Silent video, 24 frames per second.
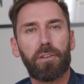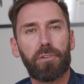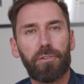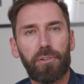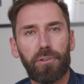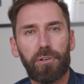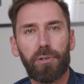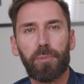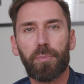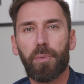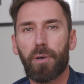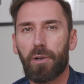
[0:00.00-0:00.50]
the
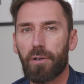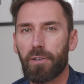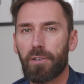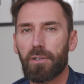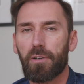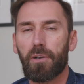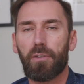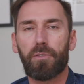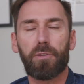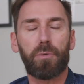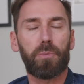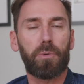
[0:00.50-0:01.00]
third part
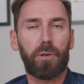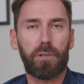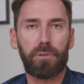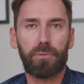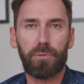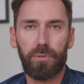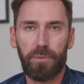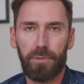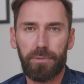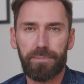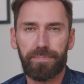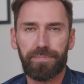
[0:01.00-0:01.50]
of the one
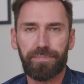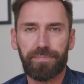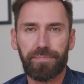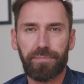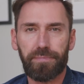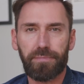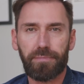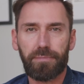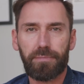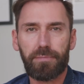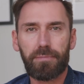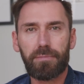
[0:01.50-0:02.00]
rule,
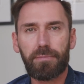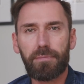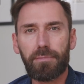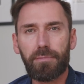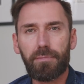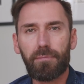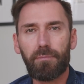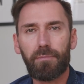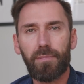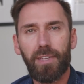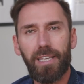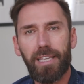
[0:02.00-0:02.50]

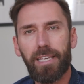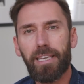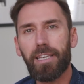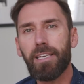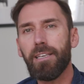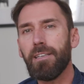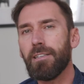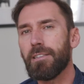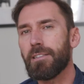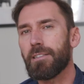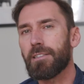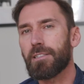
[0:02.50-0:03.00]

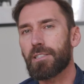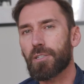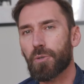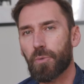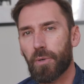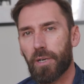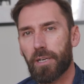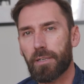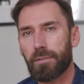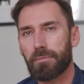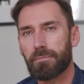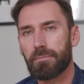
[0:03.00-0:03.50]
E
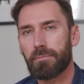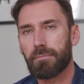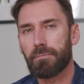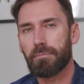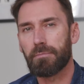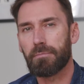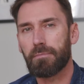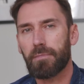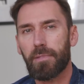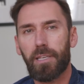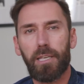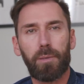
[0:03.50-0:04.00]
squared,
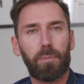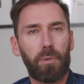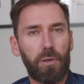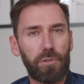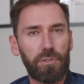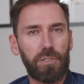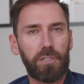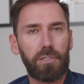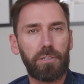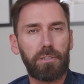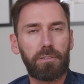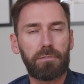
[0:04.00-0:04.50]

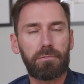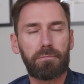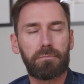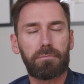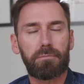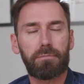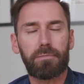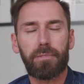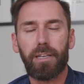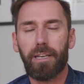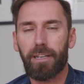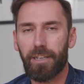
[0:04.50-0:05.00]
emotional
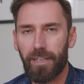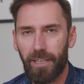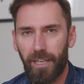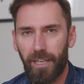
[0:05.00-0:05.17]
and